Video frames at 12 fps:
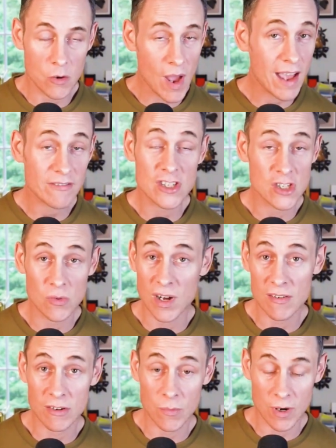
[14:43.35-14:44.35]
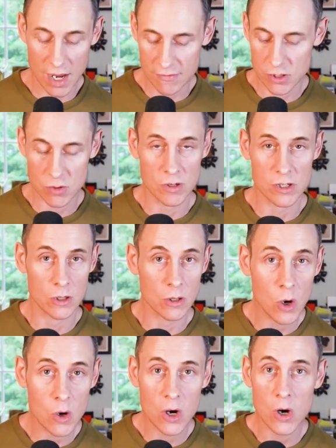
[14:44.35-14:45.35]
You have to do it everywhere. You have to do it on your
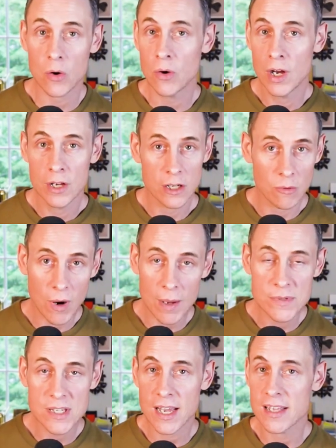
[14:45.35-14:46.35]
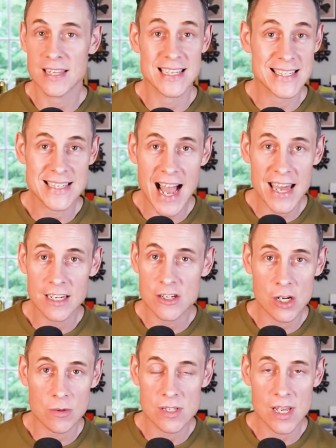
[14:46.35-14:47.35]
logo, your website, the
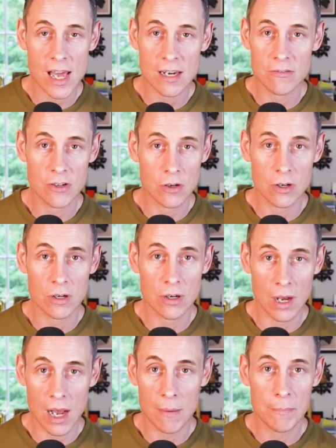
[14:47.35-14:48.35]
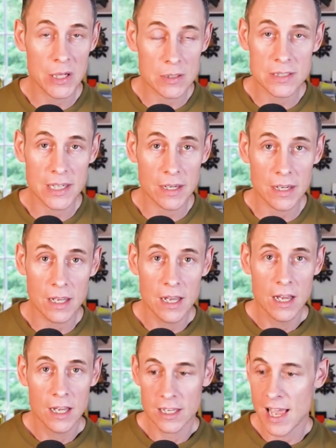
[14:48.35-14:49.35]
signage outside of your uh, building. Mm-hmm.
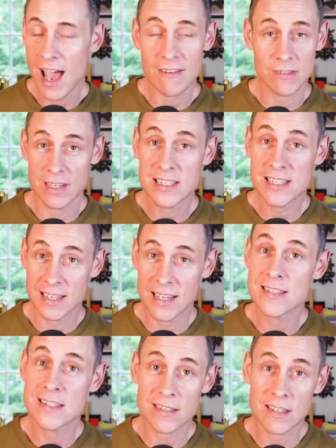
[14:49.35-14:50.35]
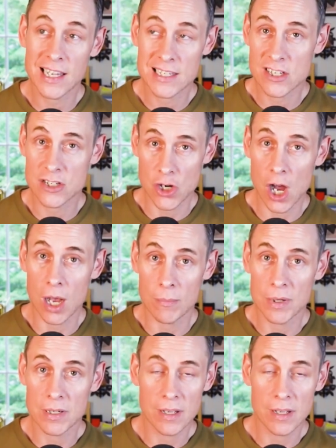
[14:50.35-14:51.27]
You have it's it's it's a job.